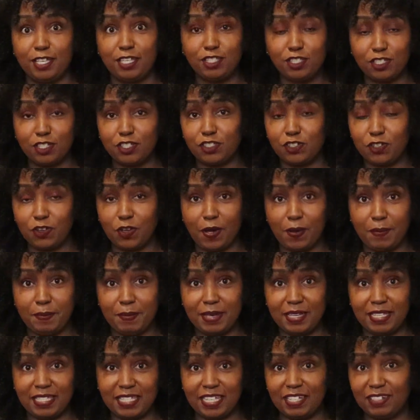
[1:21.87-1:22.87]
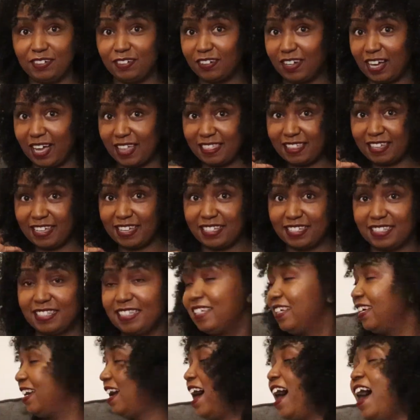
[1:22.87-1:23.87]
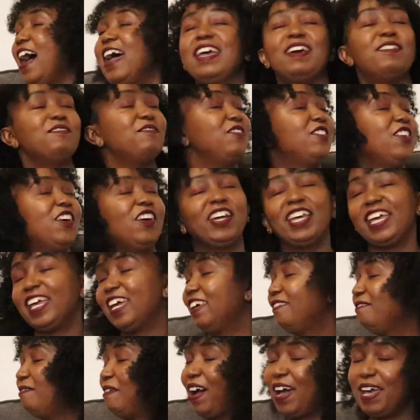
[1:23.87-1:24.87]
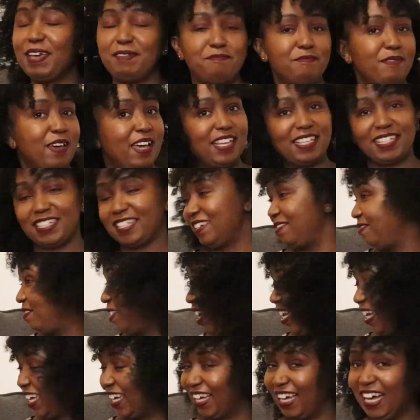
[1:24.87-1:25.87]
So amazing. Look at this. I am rocking my best wig.